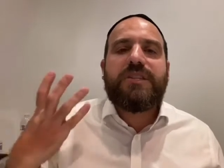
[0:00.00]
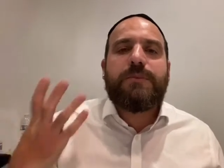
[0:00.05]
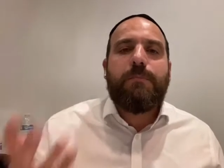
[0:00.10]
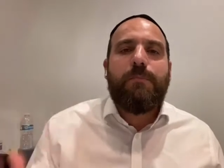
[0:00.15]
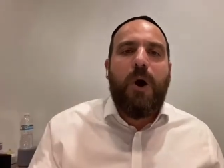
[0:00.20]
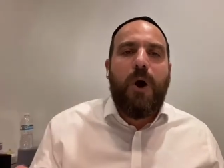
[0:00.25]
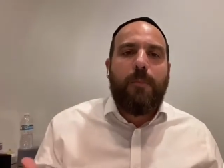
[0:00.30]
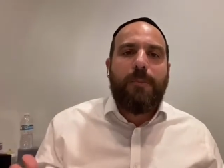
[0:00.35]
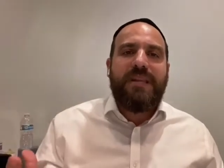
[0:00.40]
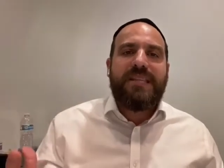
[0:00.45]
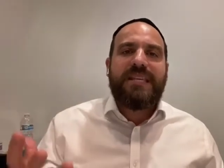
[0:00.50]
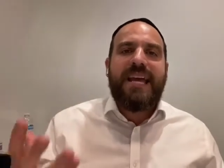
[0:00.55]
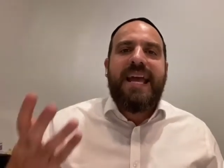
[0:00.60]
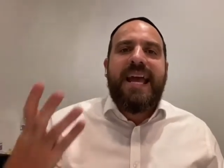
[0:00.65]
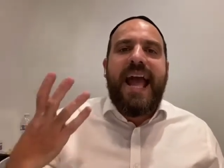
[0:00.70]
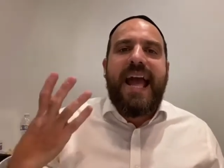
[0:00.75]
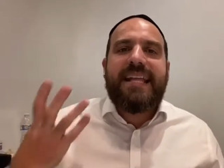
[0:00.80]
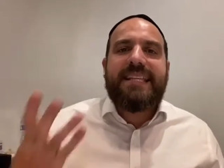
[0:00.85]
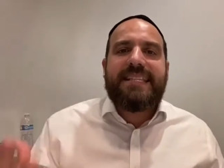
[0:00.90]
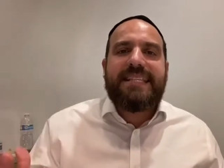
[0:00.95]
moment
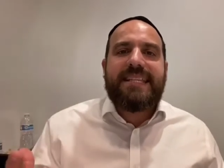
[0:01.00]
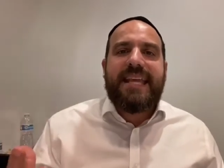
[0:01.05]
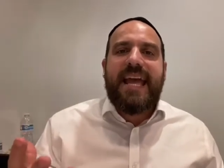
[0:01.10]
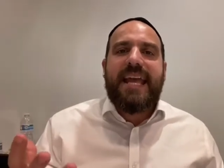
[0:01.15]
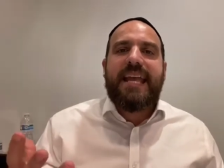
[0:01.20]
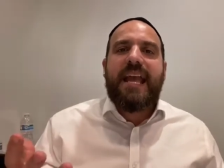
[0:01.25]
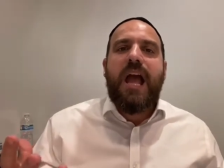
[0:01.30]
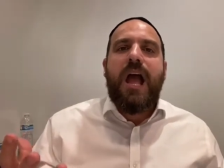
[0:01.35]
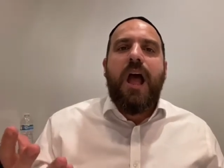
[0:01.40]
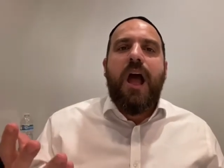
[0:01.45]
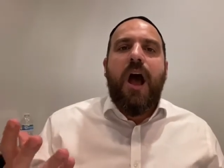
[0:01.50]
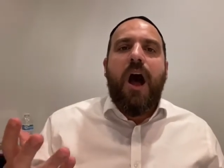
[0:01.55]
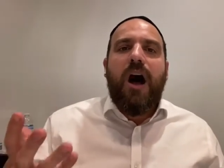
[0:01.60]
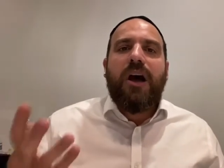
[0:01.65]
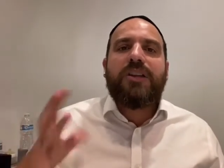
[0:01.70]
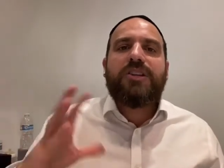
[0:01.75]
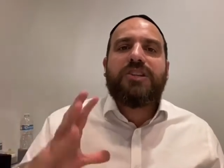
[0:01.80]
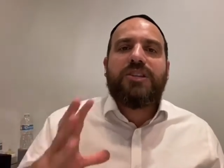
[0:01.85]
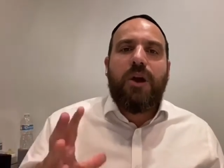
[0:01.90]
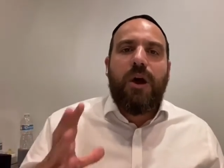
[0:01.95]
and say,
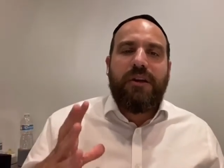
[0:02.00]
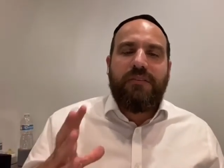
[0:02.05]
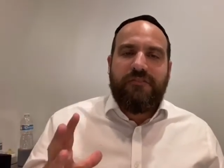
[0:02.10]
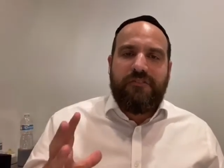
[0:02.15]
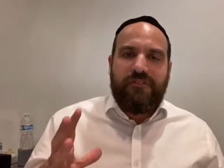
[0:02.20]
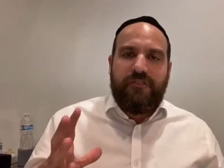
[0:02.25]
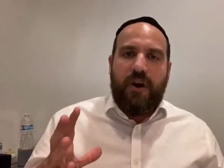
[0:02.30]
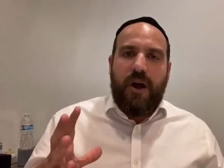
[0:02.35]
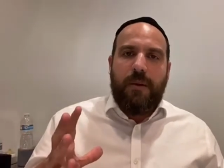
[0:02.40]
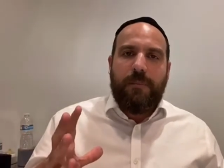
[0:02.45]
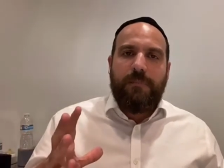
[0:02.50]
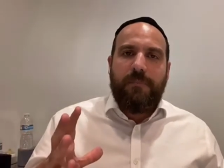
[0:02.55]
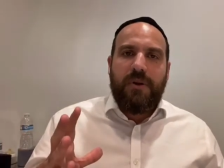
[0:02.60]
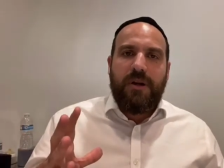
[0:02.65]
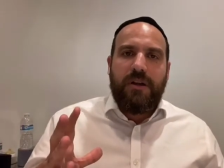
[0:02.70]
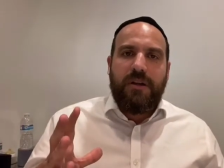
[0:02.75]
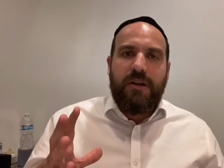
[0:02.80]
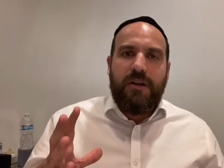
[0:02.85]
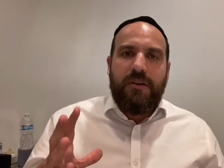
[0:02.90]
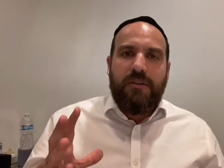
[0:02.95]
aside from
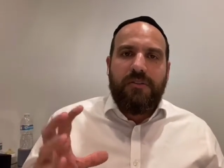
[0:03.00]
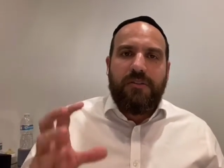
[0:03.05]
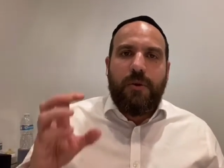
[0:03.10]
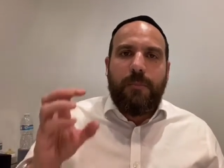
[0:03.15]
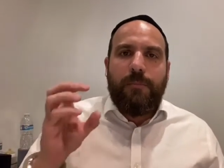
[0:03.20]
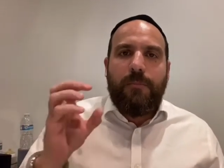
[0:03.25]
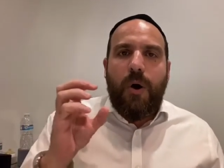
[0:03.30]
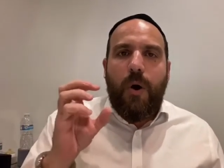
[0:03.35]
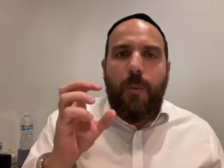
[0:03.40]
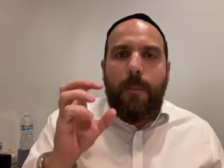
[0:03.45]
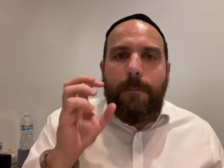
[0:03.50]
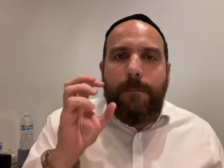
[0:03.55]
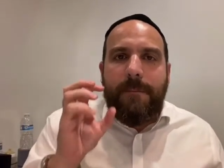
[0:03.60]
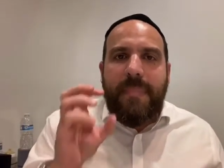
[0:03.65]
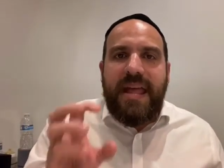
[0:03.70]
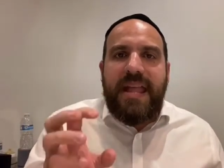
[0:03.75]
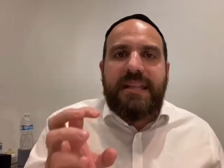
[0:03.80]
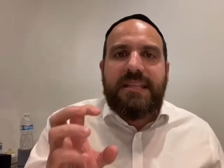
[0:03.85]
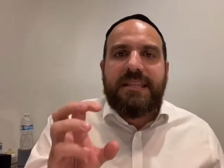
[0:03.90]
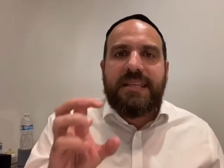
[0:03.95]
the
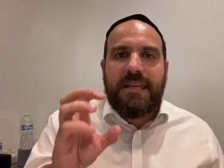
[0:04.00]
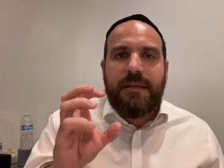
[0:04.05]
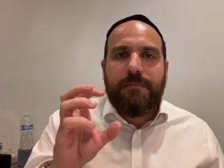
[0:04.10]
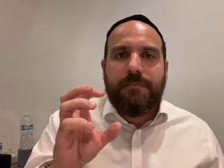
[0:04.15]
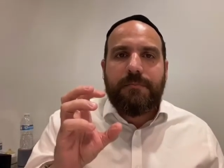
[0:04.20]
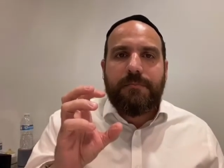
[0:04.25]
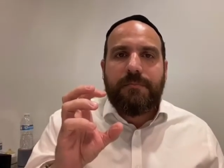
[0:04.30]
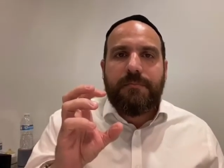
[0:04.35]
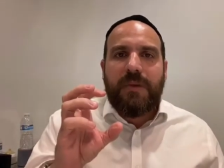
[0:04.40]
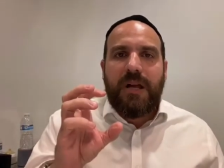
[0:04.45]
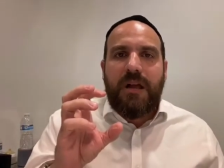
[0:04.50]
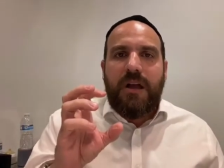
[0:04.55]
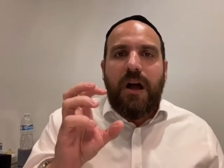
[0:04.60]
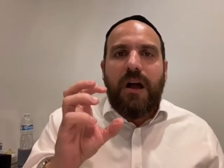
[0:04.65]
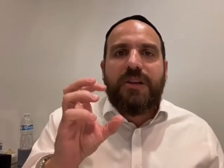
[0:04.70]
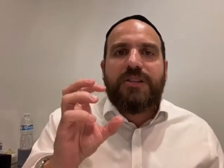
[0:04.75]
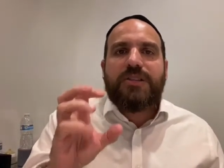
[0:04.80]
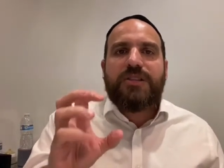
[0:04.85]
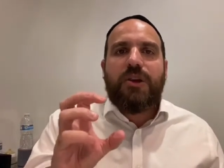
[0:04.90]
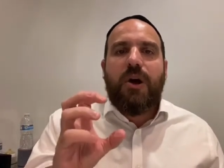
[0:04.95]
momentum,
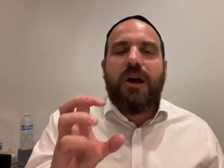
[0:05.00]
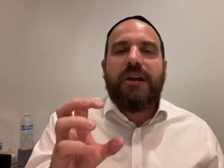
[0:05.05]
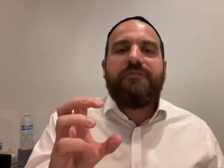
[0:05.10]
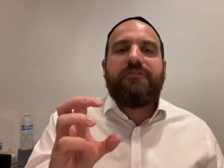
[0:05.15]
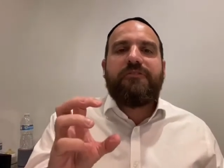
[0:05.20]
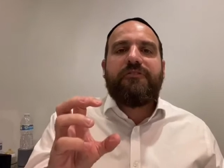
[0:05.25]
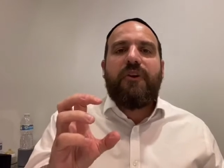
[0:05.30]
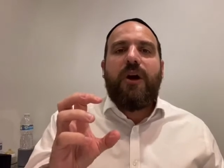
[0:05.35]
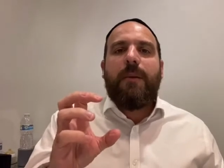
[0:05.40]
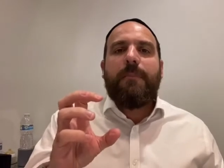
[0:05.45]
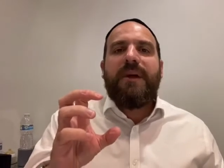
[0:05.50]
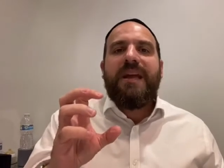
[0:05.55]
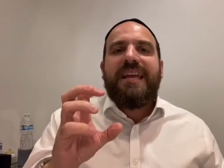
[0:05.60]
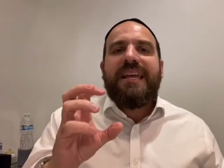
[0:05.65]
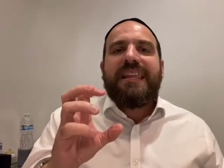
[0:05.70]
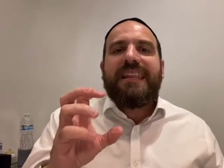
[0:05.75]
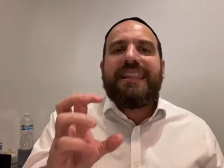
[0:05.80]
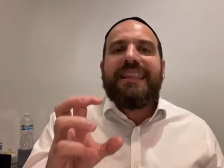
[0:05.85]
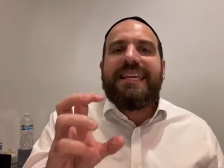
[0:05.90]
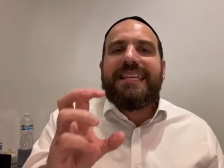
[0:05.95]
aside from
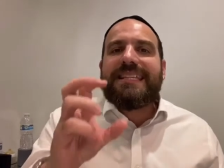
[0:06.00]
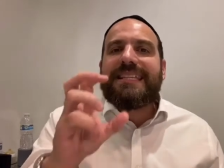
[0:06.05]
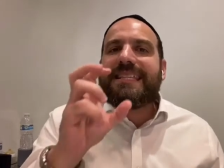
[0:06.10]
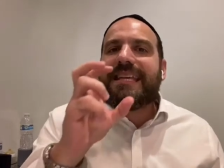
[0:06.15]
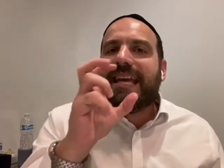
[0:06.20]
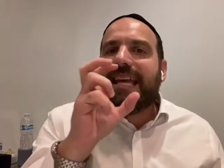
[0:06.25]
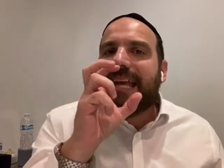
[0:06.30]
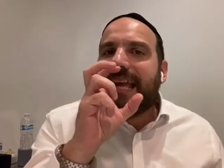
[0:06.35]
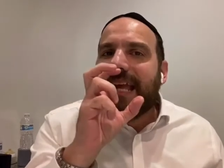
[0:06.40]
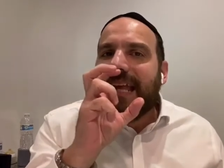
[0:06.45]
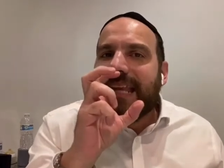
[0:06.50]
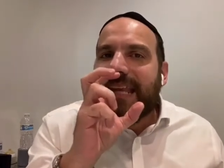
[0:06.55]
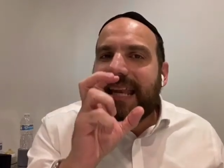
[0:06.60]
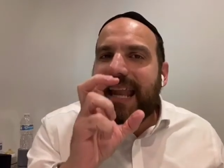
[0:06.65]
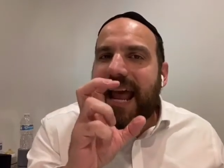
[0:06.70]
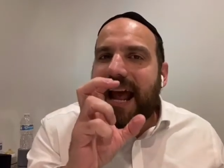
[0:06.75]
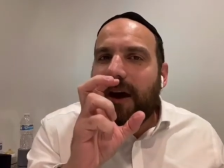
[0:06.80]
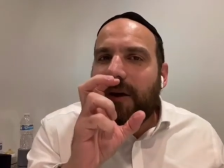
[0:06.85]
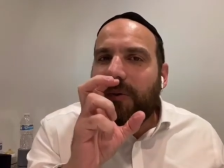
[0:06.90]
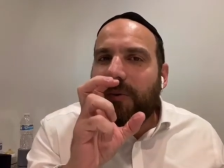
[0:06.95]
this
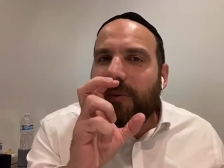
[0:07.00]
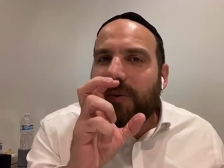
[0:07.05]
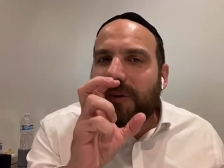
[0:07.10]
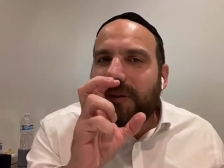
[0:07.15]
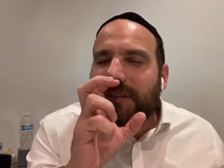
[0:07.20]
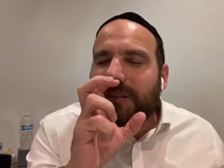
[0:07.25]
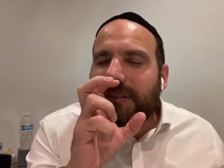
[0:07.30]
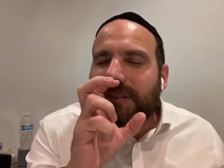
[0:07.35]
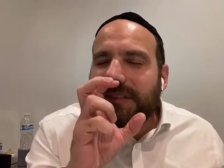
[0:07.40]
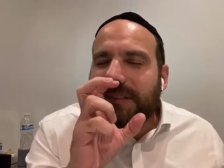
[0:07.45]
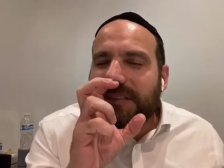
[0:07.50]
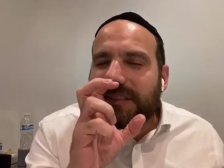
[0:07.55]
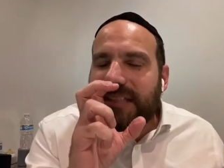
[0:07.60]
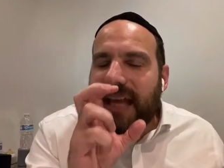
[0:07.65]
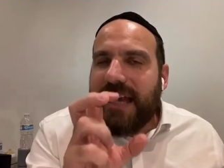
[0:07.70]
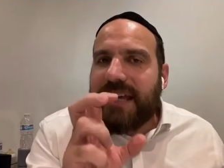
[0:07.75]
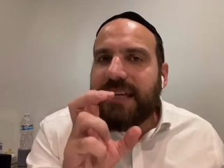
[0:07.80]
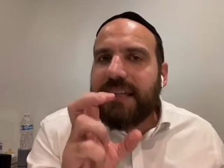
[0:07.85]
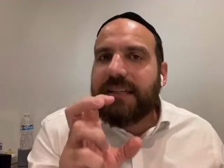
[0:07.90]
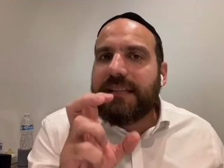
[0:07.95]
now
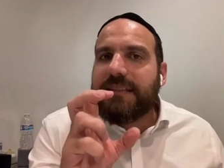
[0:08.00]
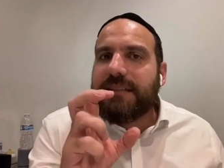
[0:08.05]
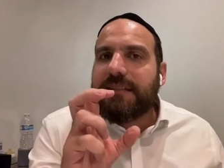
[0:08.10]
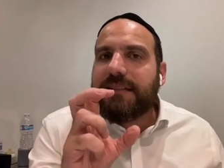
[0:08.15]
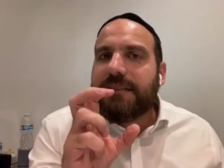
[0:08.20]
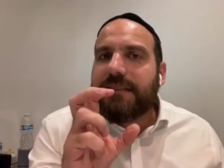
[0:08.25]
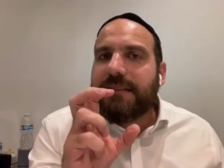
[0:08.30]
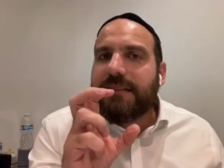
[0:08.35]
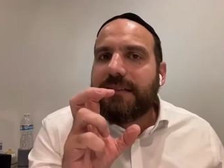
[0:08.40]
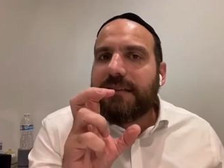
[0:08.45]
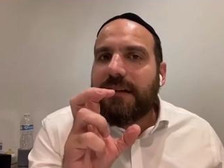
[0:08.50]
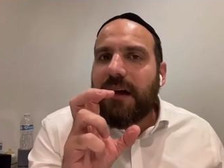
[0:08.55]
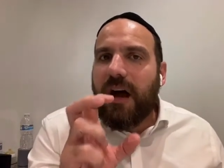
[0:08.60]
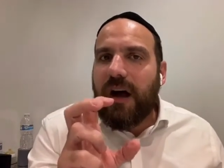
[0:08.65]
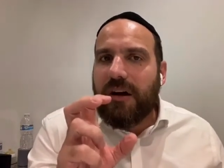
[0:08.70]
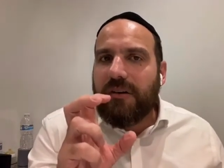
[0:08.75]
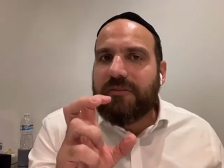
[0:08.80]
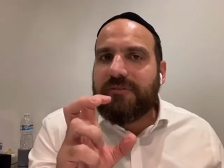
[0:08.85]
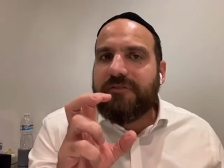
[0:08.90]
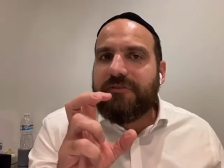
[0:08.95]
second
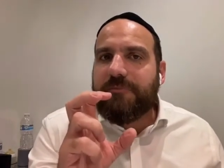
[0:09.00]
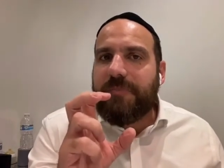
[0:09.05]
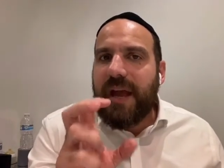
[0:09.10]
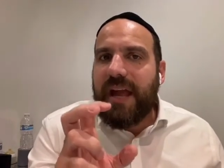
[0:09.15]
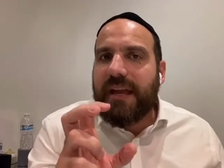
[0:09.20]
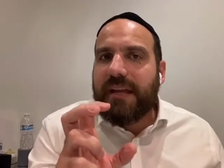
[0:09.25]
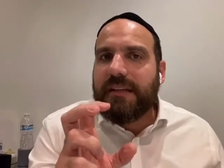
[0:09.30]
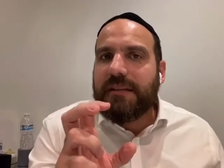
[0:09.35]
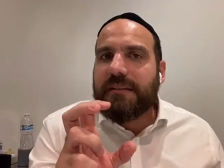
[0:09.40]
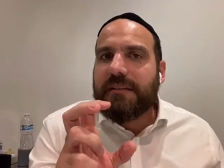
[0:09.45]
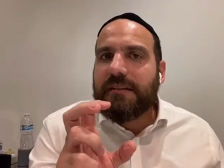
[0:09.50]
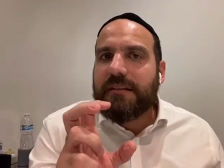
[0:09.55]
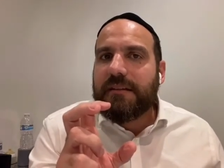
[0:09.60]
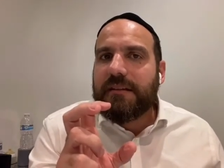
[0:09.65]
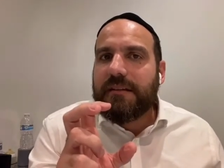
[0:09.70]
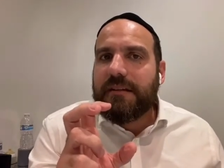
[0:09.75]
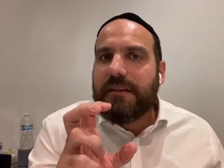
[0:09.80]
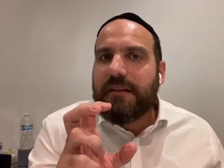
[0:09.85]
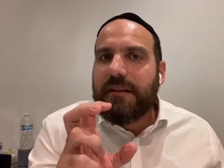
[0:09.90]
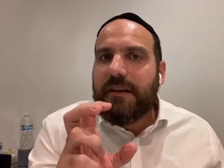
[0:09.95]
of pain,
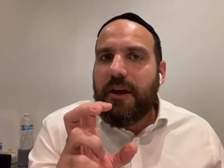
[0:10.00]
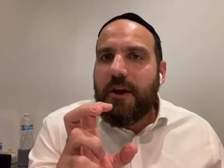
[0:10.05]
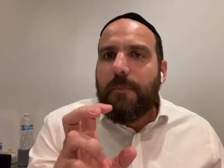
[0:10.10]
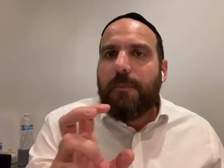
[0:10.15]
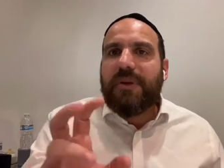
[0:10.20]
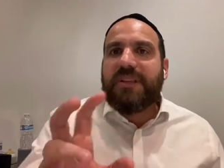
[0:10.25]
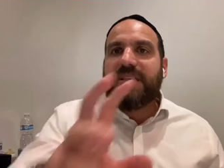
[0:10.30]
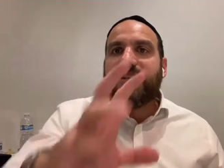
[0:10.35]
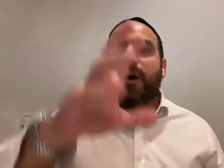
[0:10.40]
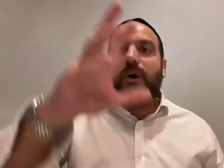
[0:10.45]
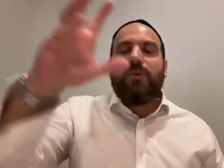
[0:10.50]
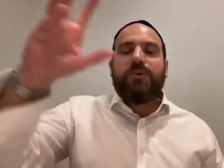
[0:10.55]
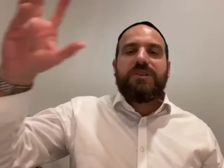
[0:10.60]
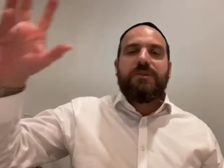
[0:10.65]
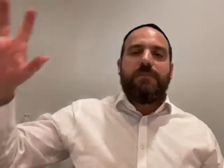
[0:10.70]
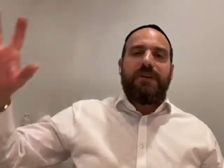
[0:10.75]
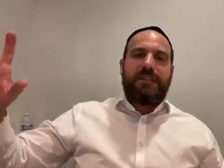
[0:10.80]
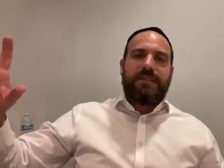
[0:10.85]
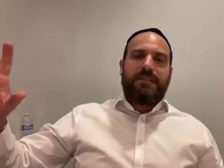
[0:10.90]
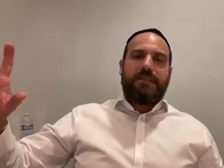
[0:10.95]
but the
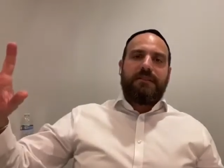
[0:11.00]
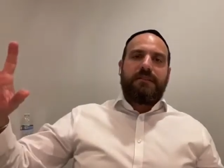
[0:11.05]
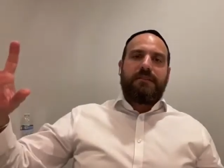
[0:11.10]
ultimate,